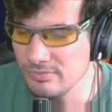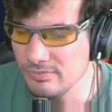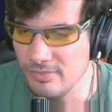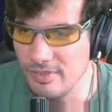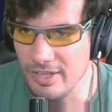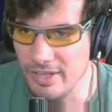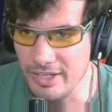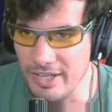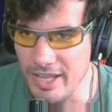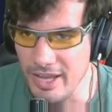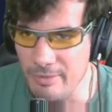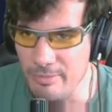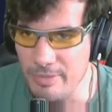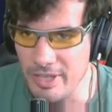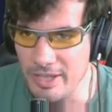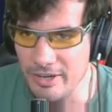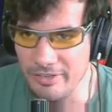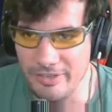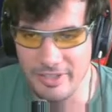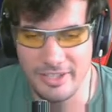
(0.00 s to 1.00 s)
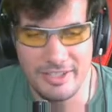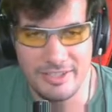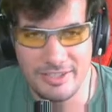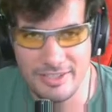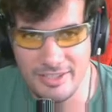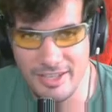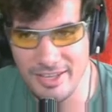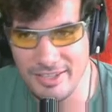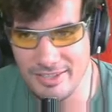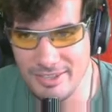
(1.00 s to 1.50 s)
they're kind of mean on the
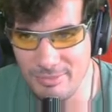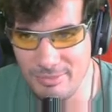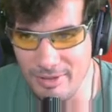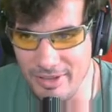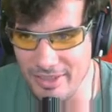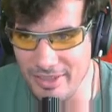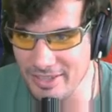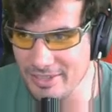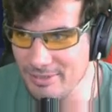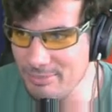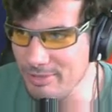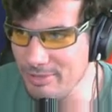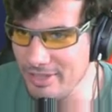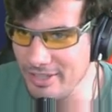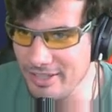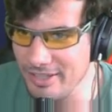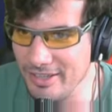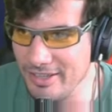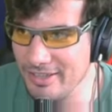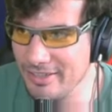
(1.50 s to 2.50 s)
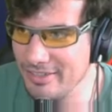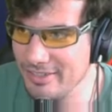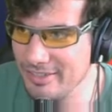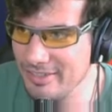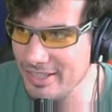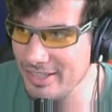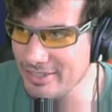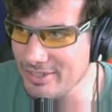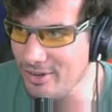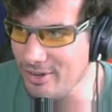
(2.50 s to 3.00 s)
insights, but that's pretty.
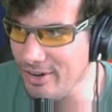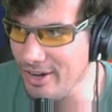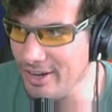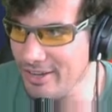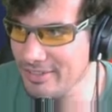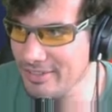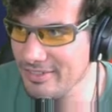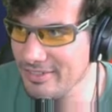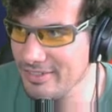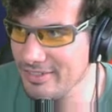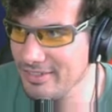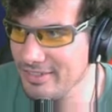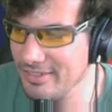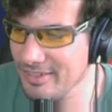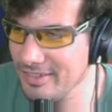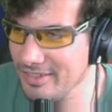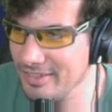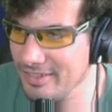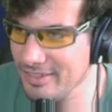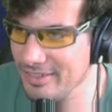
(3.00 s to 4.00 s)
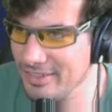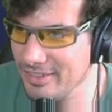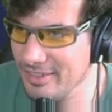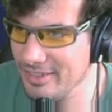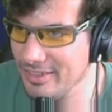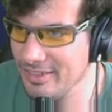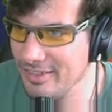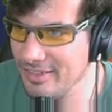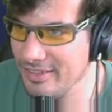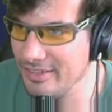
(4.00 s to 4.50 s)
That's all right.
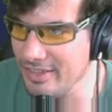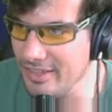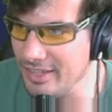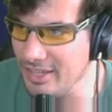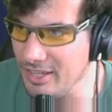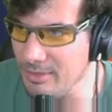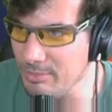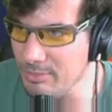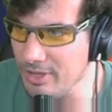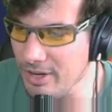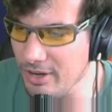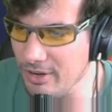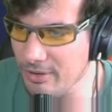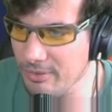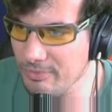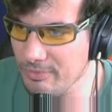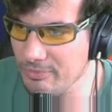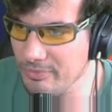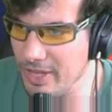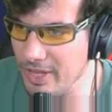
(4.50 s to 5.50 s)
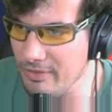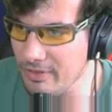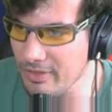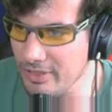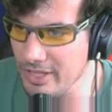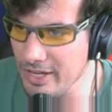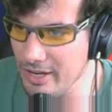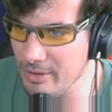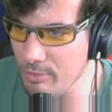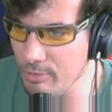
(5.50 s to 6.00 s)
They keep, they have a
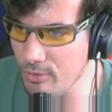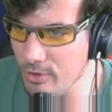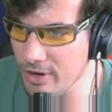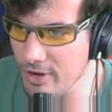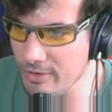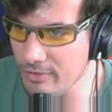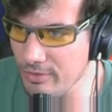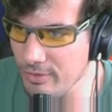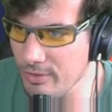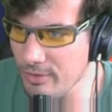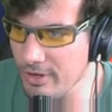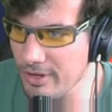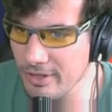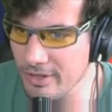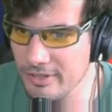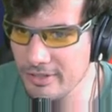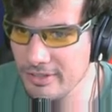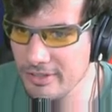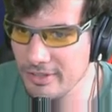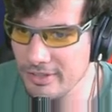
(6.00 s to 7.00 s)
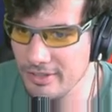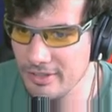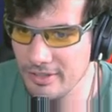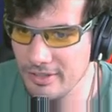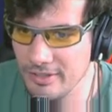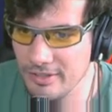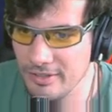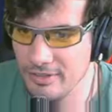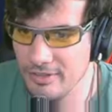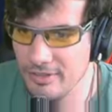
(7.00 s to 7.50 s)
leaderboard if you want to
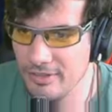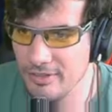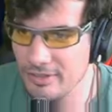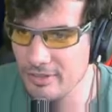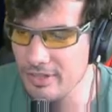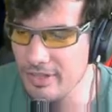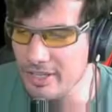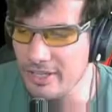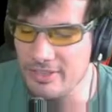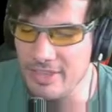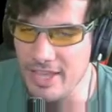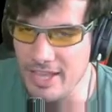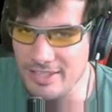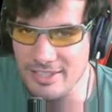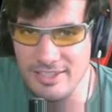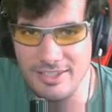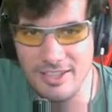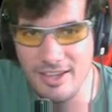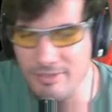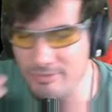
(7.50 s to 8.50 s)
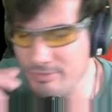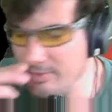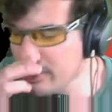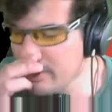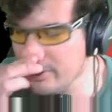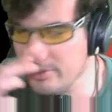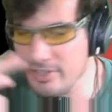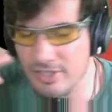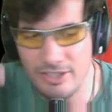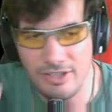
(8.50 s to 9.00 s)
look at that stuff. But
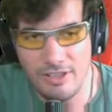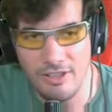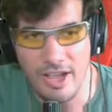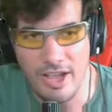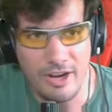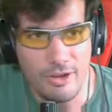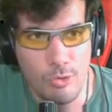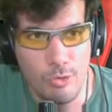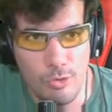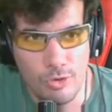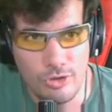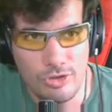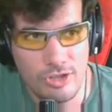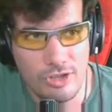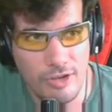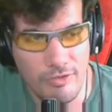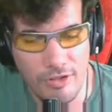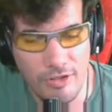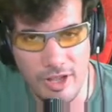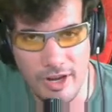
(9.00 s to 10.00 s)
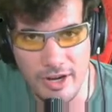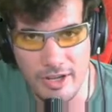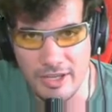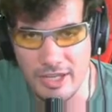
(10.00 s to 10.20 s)
there's a lot of cool stuff, a lot of